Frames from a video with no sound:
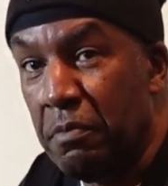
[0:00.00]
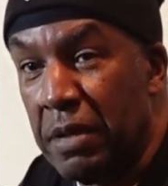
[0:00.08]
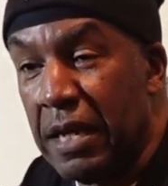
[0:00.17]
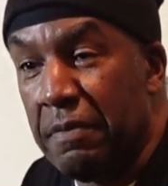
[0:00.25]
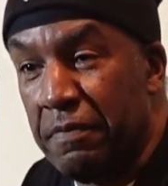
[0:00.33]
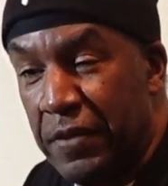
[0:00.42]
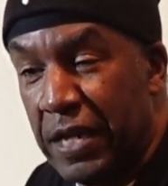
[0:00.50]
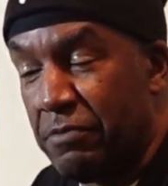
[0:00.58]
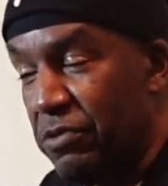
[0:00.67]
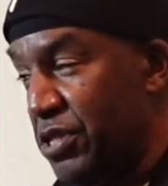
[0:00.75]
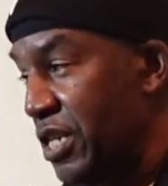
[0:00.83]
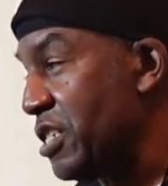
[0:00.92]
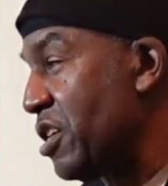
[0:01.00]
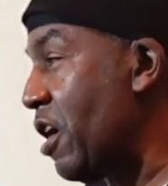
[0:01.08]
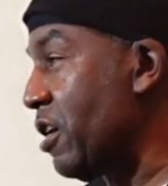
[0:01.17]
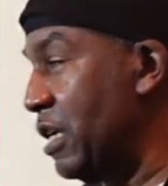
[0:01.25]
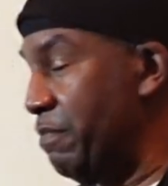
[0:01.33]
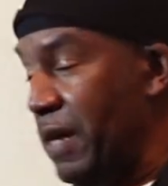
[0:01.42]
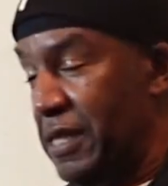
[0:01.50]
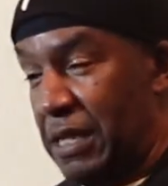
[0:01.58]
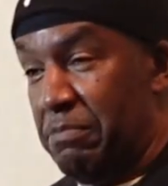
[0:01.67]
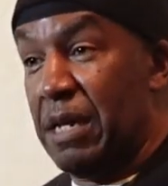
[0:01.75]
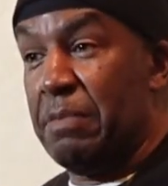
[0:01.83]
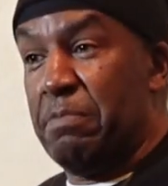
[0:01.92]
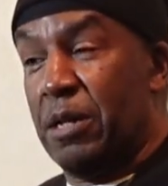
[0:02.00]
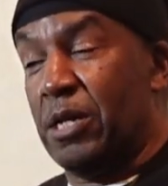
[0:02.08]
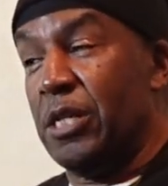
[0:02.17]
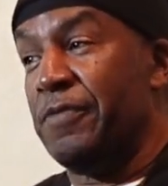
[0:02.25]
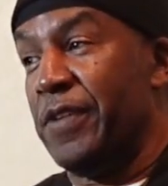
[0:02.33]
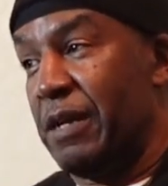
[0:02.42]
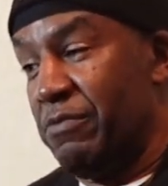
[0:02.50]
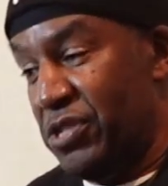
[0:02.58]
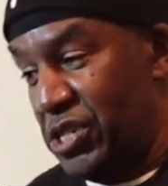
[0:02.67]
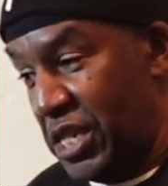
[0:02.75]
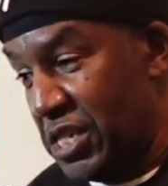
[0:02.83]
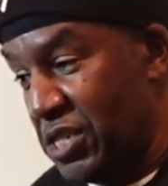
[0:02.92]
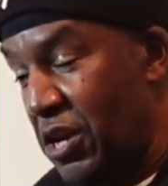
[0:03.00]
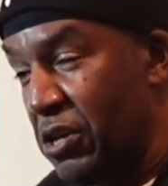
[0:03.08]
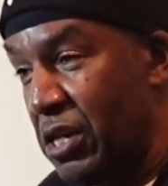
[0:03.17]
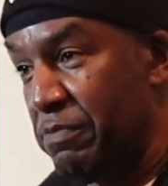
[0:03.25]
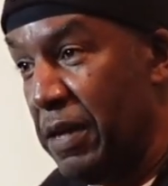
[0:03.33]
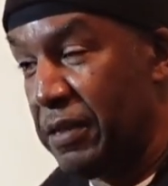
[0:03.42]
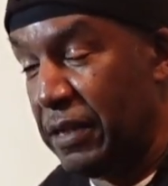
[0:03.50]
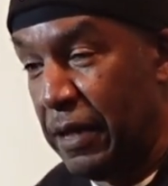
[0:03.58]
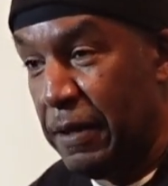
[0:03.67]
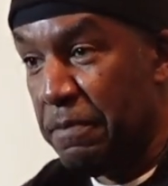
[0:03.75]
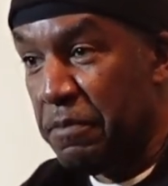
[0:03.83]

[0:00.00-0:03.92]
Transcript: Me and Vic was just talking about that. Me and Boogaloo Vic was just talking about that.